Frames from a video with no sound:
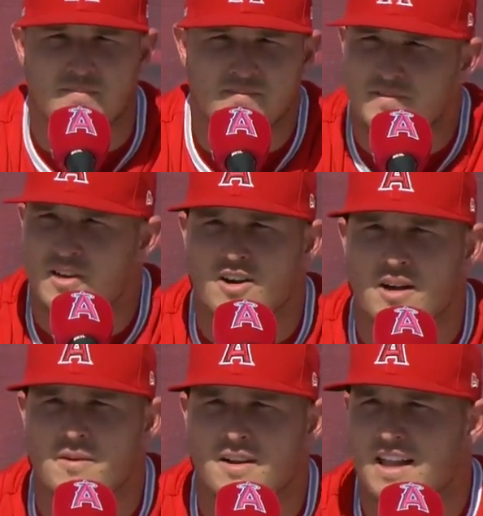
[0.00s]
you know
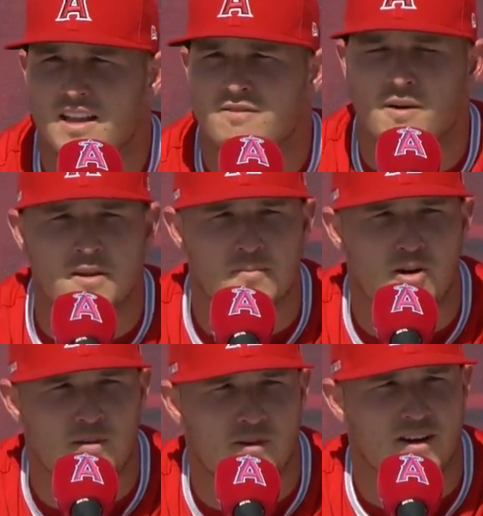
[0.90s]
coming. To, I love coming to the
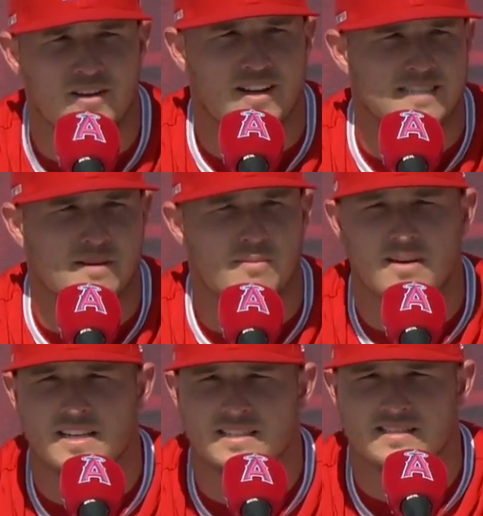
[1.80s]
ballpark. You can ask my
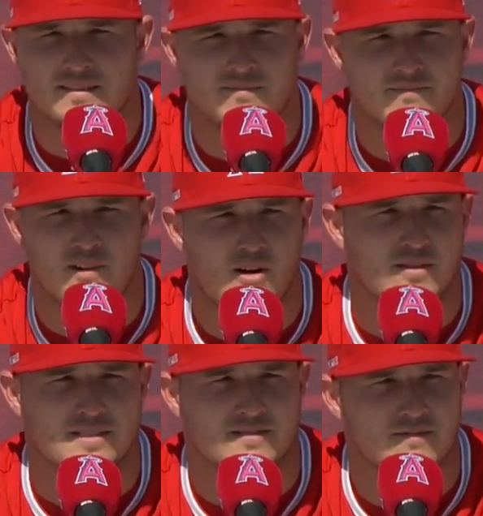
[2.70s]
buddies. I'm
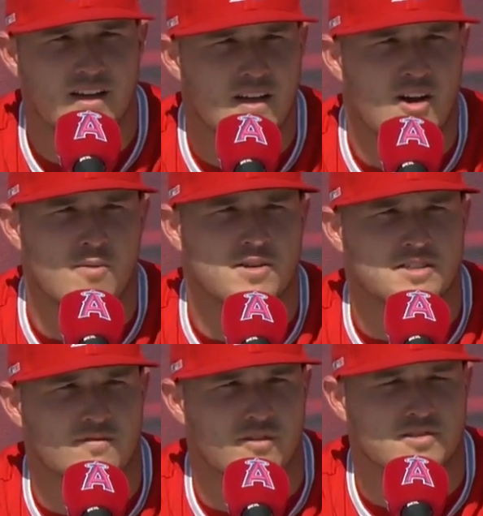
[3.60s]
always almost the first one